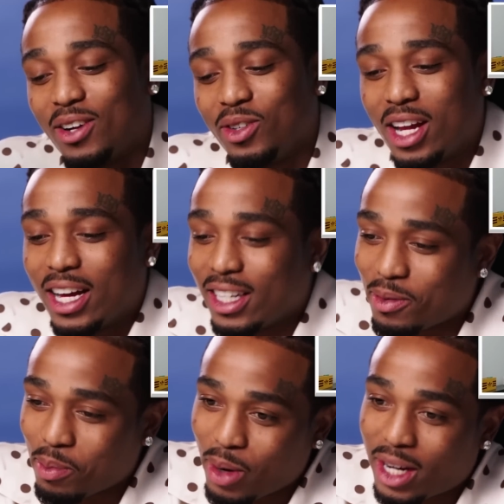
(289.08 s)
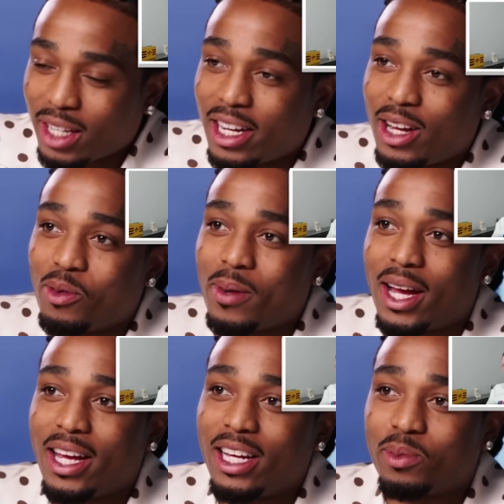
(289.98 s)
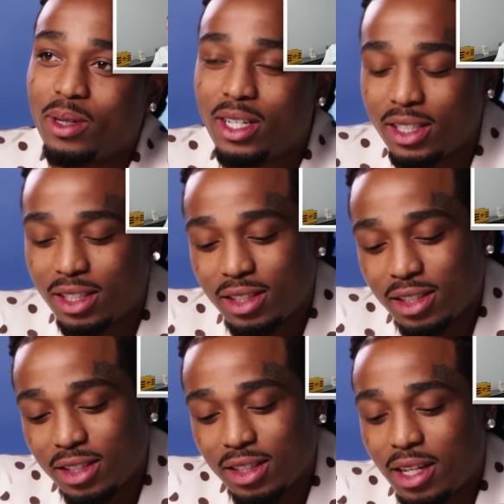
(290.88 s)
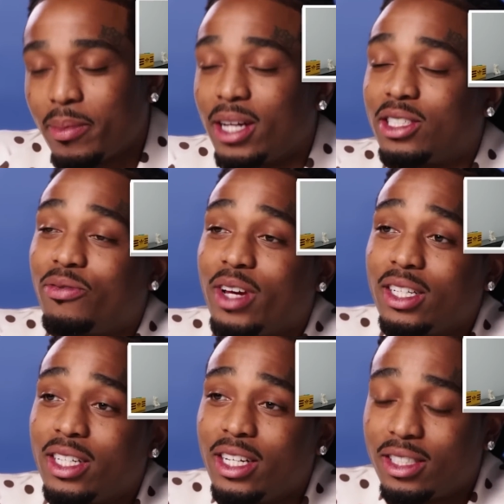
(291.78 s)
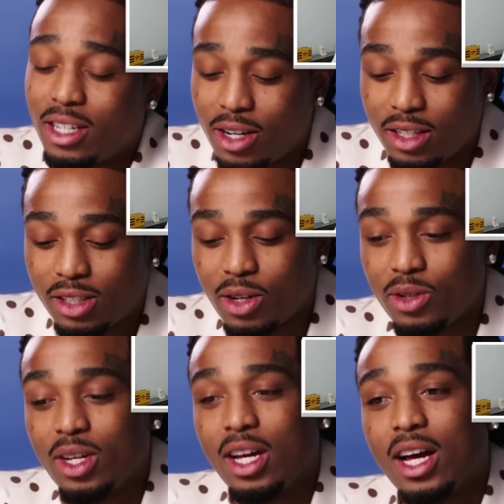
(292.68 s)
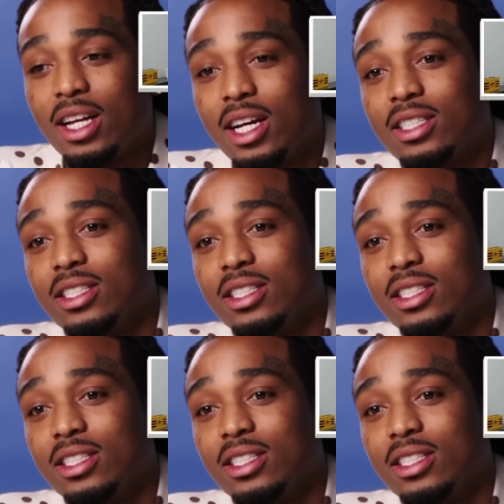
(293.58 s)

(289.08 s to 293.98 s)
don't like breaking down with my hands because it makes your fingernails dirty, so I like